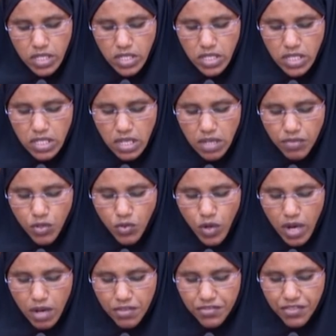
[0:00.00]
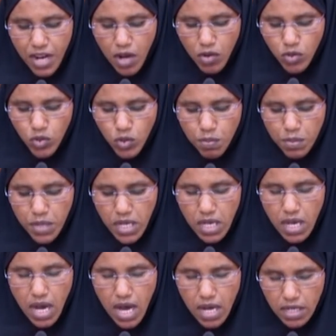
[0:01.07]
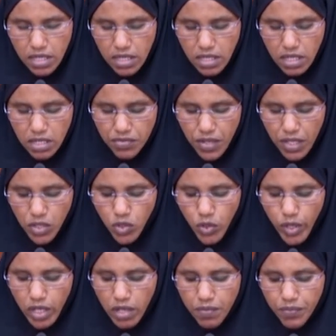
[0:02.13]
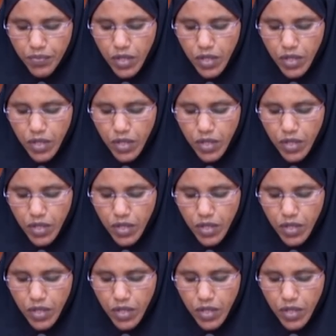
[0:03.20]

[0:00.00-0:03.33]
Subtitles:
received were found to be unsatisfactory